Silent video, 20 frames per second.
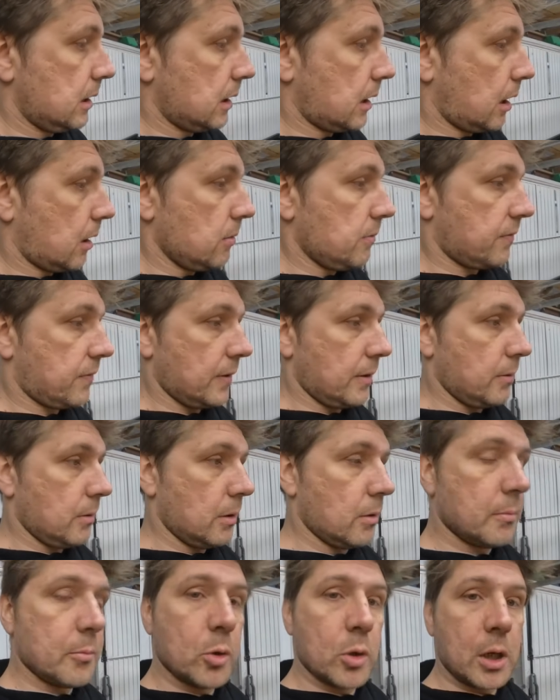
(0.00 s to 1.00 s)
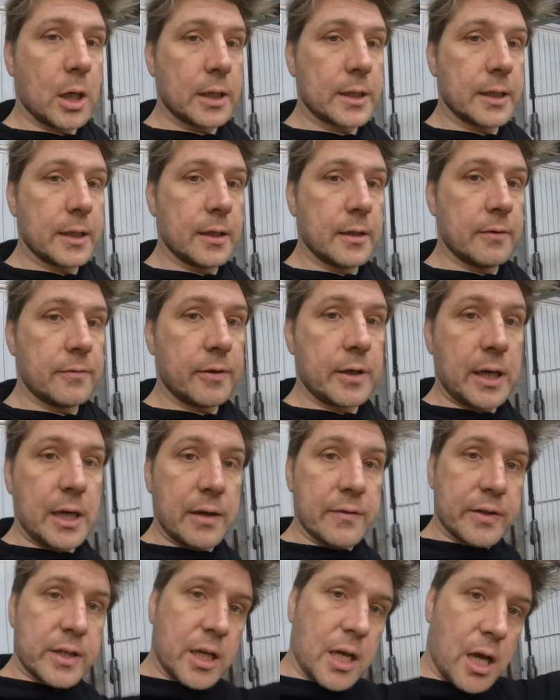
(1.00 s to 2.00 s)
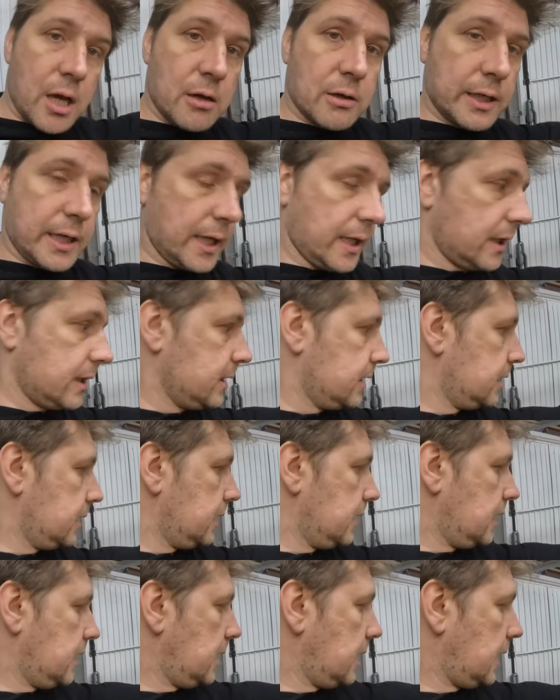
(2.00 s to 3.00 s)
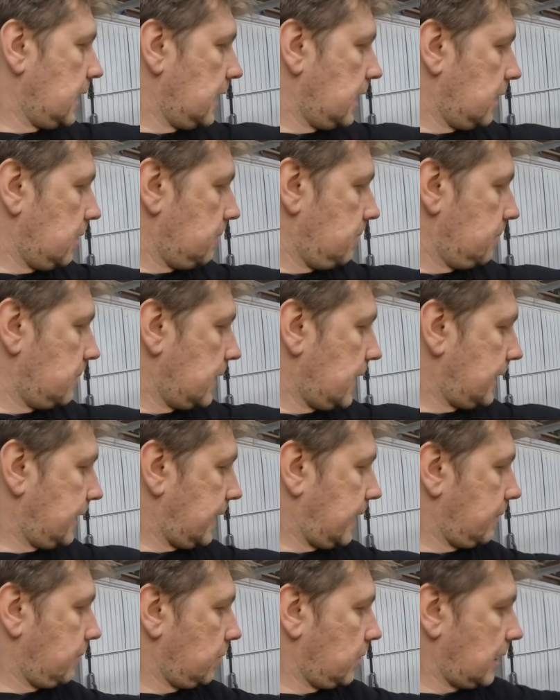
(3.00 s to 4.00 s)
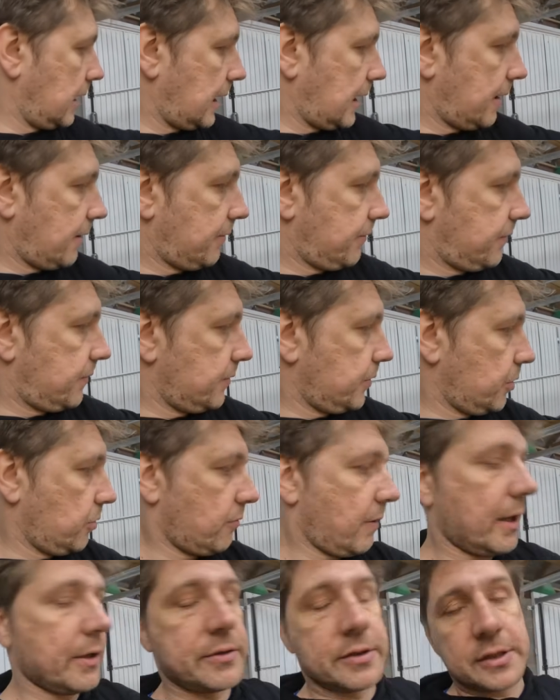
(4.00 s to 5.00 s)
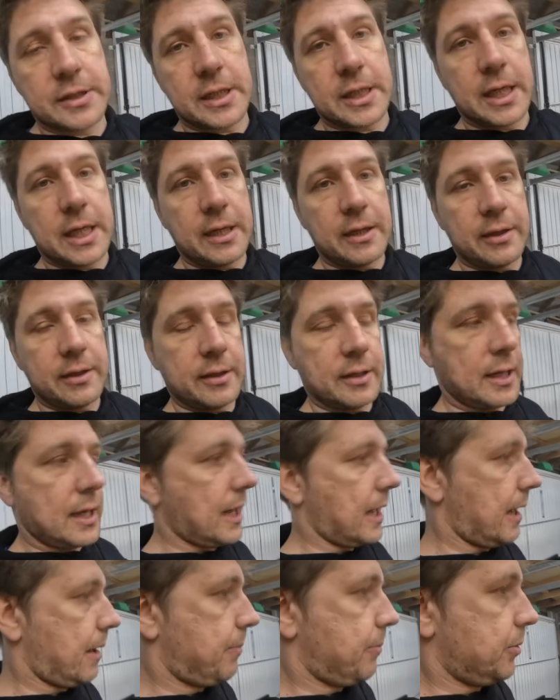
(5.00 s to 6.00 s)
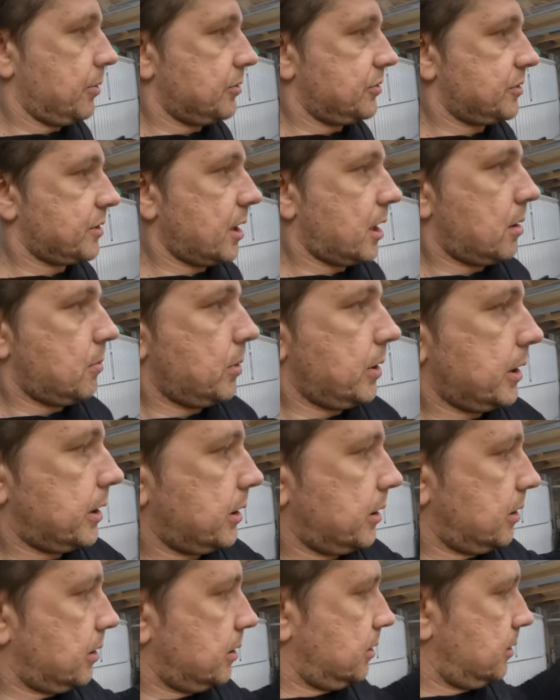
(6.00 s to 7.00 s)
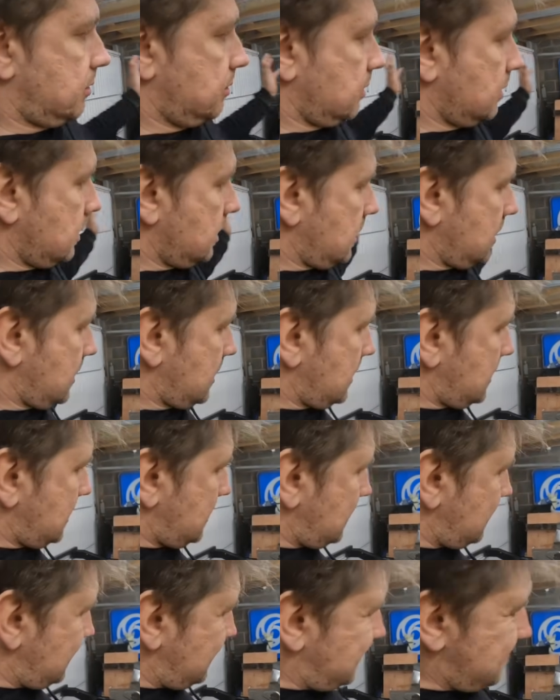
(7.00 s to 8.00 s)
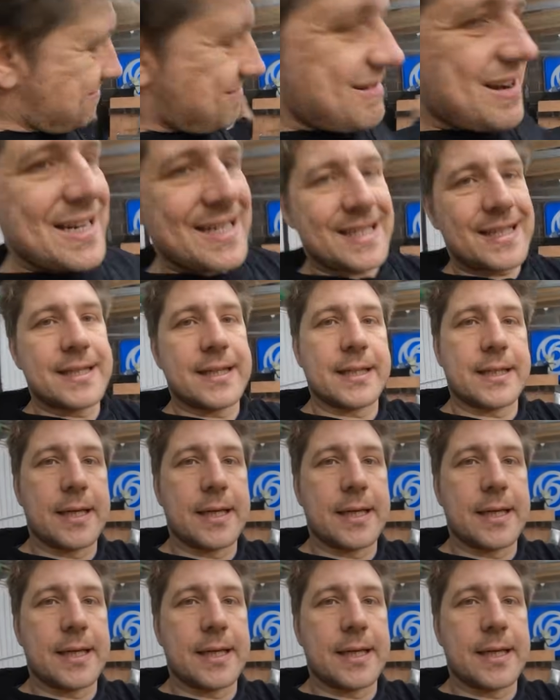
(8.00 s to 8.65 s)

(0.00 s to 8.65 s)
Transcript: Hopefully it'll look more like a front end of a car again. Um, and then we'll have new rails underneath and we'll start working on the rest of the